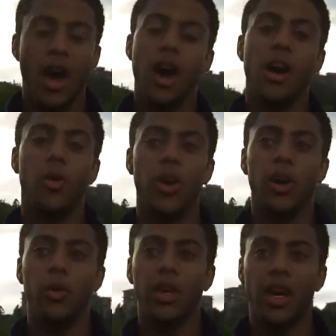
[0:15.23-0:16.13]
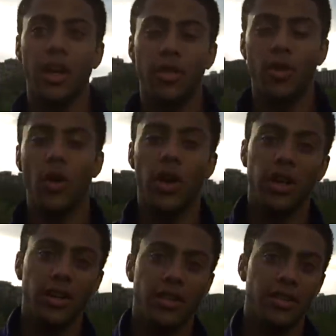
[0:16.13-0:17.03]
Well, we got a
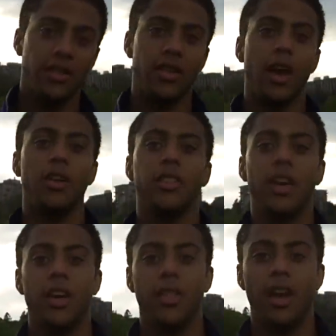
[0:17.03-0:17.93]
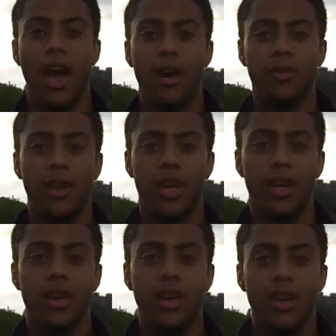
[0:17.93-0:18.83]
throw-in down in their half, and
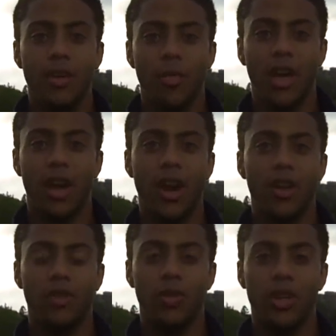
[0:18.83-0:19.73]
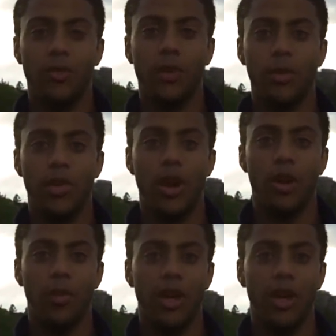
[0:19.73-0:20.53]
Mike Harris, we did a flip throw.